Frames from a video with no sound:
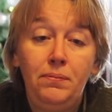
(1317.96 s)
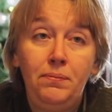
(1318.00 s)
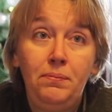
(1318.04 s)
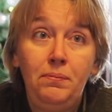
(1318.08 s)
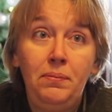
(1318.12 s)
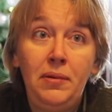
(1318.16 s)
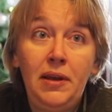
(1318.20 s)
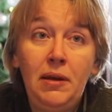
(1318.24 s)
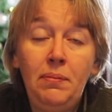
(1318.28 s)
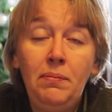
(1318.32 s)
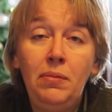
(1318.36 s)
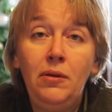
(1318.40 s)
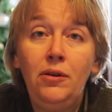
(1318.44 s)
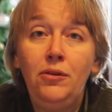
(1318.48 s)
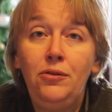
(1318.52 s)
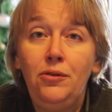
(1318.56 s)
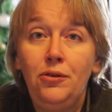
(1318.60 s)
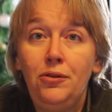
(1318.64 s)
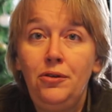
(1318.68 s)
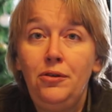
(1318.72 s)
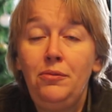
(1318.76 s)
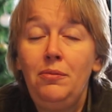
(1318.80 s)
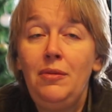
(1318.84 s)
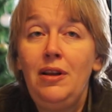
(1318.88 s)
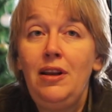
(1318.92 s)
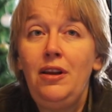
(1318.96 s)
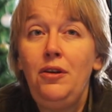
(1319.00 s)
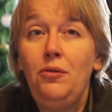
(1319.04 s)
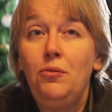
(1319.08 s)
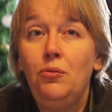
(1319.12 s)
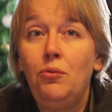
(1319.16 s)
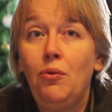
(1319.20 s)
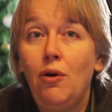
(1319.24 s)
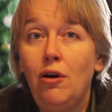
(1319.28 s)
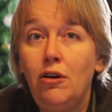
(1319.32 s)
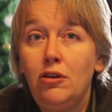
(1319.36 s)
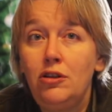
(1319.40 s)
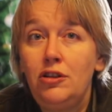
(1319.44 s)
people normally
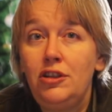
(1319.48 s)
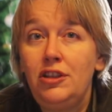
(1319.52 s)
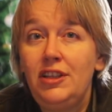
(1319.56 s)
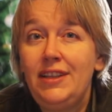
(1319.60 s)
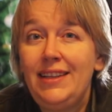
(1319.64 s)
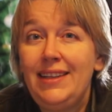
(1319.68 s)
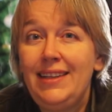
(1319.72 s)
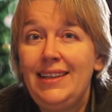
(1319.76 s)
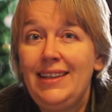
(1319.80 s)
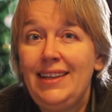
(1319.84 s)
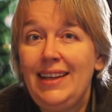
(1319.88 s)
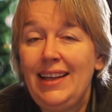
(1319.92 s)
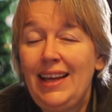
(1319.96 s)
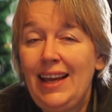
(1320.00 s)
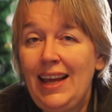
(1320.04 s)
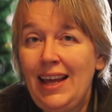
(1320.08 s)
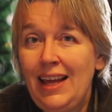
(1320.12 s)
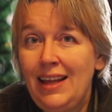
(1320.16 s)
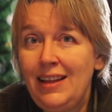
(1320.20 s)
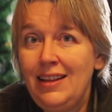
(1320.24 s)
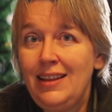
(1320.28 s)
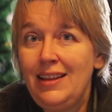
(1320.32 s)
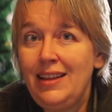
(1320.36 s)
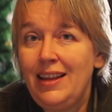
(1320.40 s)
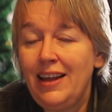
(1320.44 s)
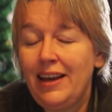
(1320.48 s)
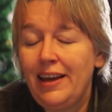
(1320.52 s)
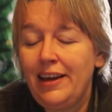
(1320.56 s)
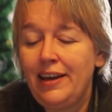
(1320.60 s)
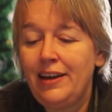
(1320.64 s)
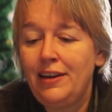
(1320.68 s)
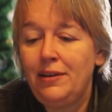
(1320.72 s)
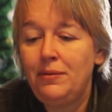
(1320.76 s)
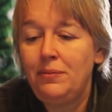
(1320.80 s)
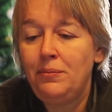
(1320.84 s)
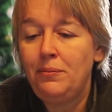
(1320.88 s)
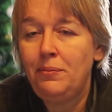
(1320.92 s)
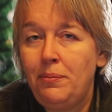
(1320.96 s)
washed in
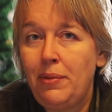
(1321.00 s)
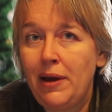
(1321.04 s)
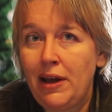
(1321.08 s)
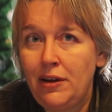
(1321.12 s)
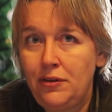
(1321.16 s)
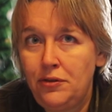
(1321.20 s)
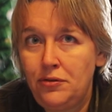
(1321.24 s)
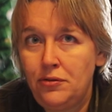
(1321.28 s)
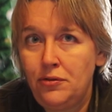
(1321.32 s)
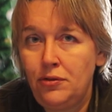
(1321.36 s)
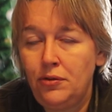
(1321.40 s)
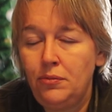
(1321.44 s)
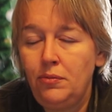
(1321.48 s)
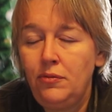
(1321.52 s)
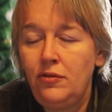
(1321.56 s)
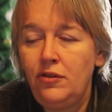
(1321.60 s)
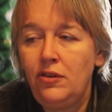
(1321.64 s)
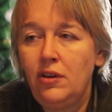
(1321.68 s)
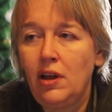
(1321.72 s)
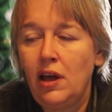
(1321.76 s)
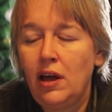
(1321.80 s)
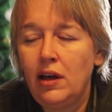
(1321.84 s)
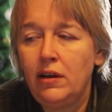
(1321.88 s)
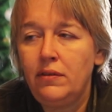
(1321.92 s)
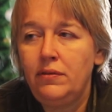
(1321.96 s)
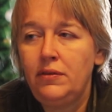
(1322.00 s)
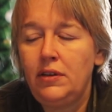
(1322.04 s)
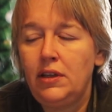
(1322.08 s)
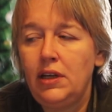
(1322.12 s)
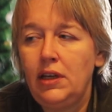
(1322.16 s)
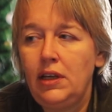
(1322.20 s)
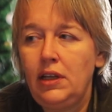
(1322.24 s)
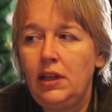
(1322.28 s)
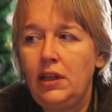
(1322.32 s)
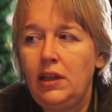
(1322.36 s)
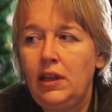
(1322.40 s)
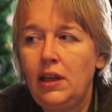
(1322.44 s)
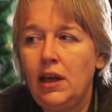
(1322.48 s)
their bedrooms after